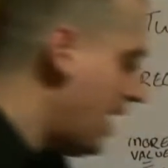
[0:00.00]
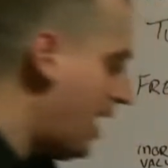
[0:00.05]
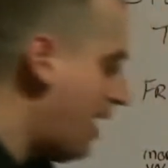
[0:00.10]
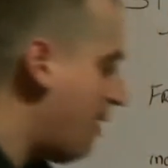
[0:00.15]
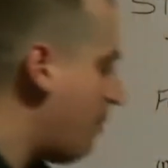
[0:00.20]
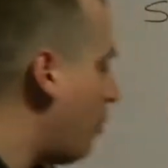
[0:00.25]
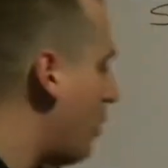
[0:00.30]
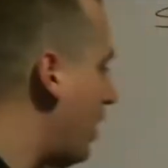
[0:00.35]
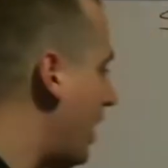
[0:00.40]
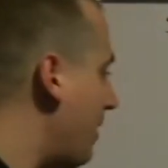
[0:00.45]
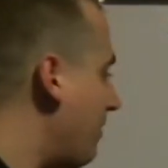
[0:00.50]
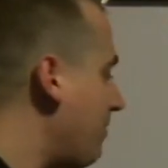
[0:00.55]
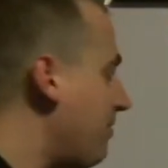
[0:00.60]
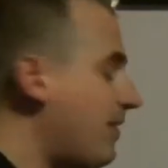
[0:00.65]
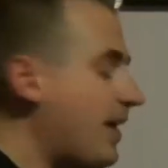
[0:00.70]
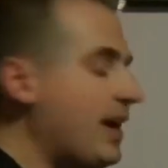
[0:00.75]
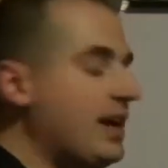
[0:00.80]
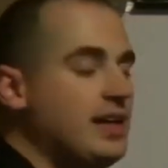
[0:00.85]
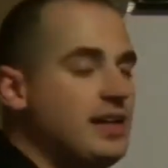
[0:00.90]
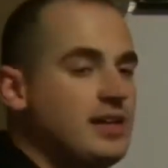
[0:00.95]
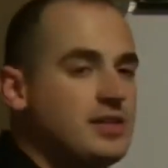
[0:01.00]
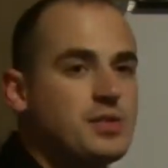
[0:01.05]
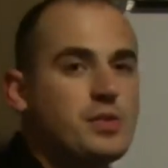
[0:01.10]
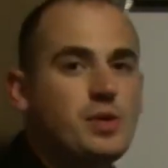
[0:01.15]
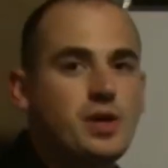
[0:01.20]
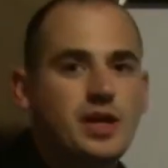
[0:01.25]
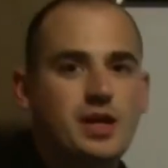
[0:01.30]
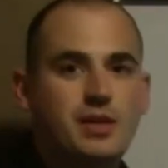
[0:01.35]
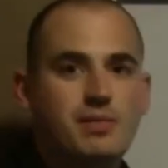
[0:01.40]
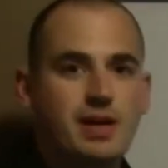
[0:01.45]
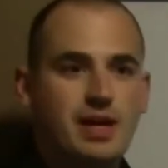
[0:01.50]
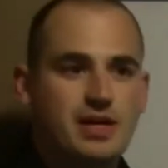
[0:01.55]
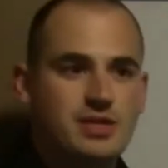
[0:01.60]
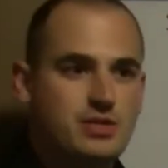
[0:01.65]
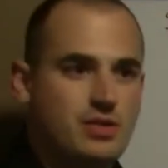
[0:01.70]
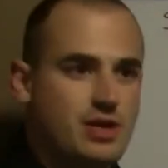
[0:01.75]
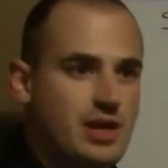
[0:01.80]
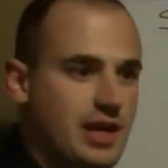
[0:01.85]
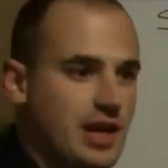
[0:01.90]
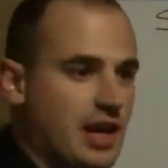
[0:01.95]
What I'm finding is working
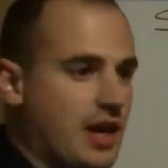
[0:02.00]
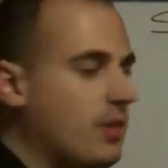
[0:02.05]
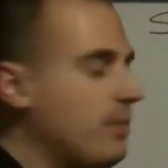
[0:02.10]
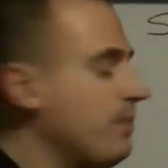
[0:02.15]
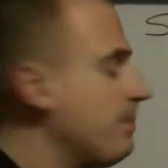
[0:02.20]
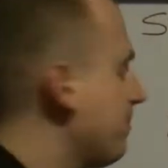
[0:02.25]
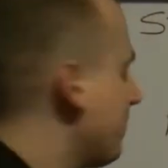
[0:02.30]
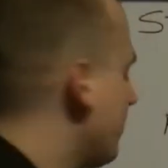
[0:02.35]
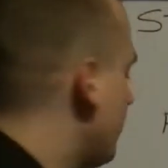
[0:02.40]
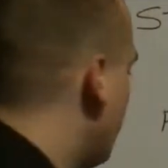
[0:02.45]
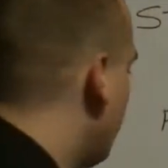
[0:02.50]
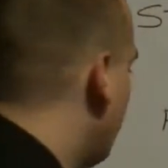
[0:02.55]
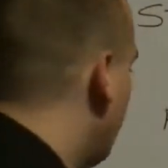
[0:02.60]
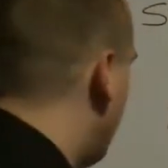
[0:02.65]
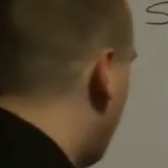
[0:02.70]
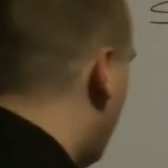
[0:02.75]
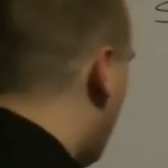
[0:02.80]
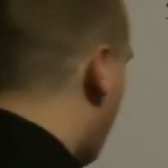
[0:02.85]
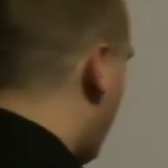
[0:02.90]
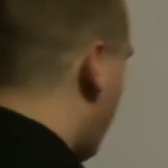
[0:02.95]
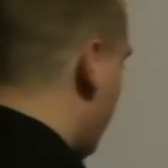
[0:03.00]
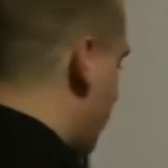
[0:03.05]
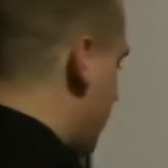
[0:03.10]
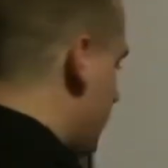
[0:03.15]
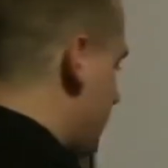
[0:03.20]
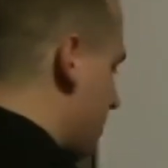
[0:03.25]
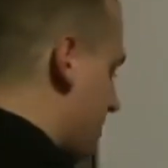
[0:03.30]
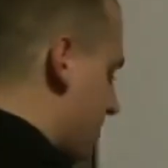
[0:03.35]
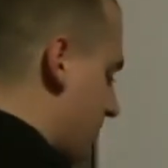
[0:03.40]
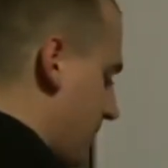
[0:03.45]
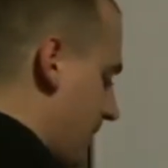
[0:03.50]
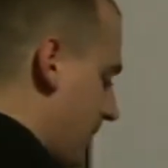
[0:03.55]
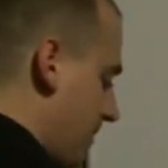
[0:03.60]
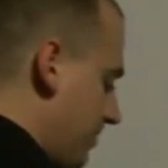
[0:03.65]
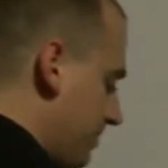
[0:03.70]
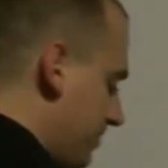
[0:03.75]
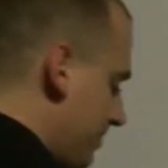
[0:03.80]
best right now are these three.